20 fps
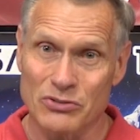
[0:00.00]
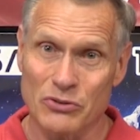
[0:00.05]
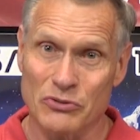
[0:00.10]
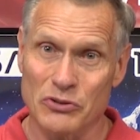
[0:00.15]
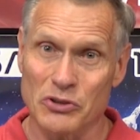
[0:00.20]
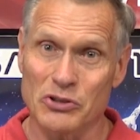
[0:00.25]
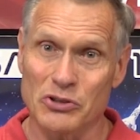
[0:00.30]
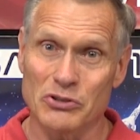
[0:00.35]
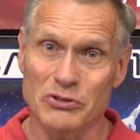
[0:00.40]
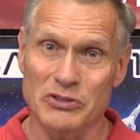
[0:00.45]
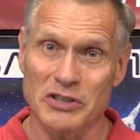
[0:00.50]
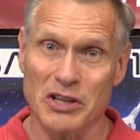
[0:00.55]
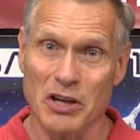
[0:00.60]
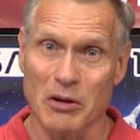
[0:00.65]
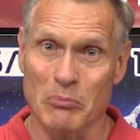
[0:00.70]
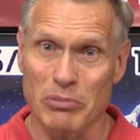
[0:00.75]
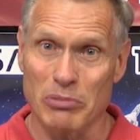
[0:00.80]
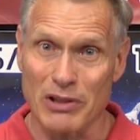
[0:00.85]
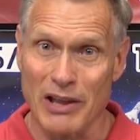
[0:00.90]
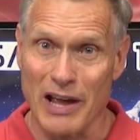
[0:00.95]
So if you're using
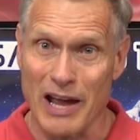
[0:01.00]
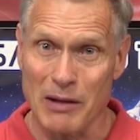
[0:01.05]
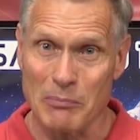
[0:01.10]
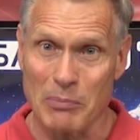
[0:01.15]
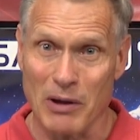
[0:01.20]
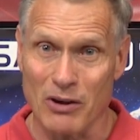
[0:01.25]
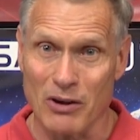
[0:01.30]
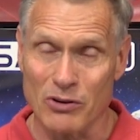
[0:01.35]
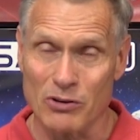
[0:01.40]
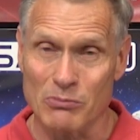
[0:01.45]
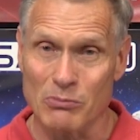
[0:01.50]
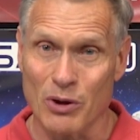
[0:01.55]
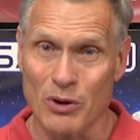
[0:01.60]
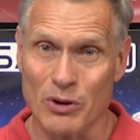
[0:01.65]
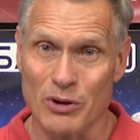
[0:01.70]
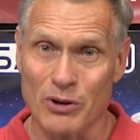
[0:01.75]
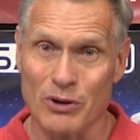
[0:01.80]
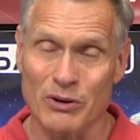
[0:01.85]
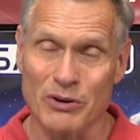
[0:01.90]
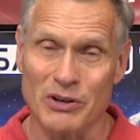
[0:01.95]
a black powder
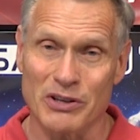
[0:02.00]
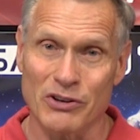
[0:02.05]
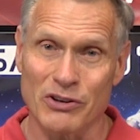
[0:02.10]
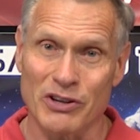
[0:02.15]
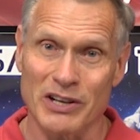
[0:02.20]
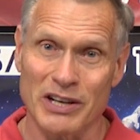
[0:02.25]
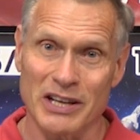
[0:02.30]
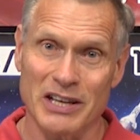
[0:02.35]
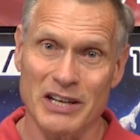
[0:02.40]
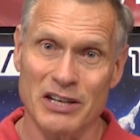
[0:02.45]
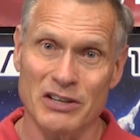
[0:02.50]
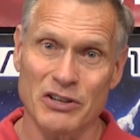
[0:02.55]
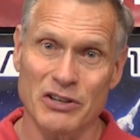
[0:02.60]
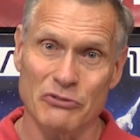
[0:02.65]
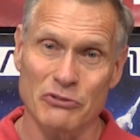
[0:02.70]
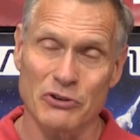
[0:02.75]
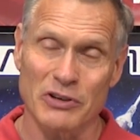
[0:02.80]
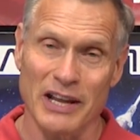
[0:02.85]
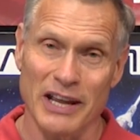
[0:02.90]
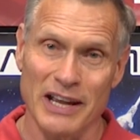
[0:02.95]
motor, you're going to get a
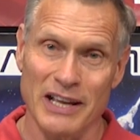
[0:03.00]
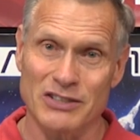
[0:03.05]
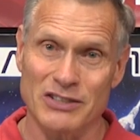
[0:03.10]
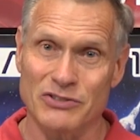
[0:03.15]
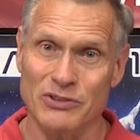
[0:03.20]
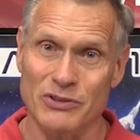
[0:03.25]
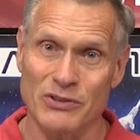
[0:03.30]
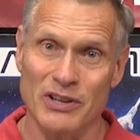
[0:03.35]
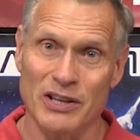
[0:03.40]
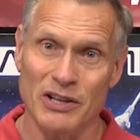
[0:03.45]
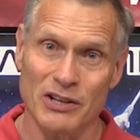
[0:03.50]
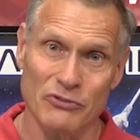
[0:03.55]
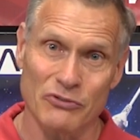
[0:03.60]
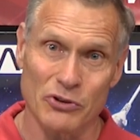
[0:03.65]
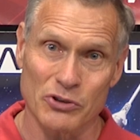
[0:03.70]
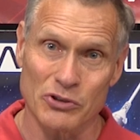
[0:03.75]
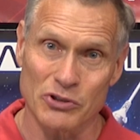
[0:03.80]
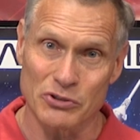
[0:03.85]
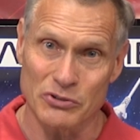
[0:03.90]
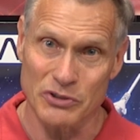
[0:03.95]
different answer than if
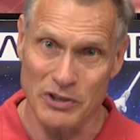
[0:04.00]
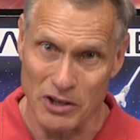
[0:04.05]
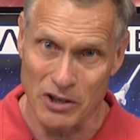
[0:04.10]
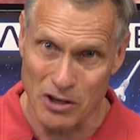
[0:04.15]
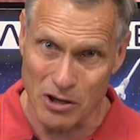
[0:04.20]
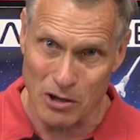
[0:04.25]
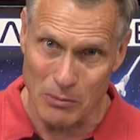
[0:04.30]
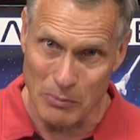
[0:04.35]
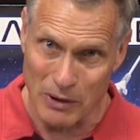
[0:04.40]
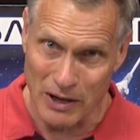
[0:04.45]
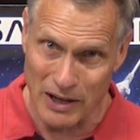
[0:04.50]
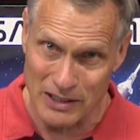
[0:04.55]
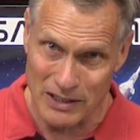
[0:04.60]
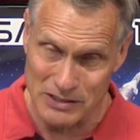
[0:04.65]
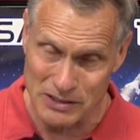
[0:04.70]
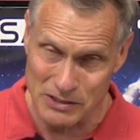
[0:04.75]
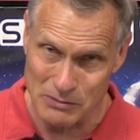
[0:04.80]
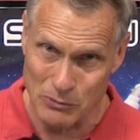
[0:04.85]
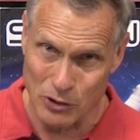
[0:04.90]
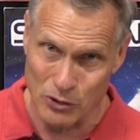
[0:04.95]
you're using a
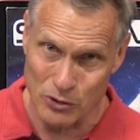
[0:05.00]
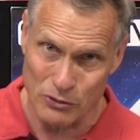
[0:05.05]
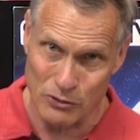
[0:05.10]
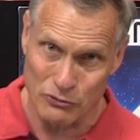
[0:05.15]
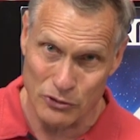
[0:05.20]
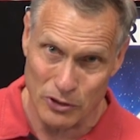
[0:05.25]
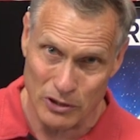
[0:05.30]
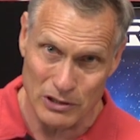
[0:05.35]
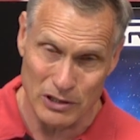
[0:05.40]
composite motor for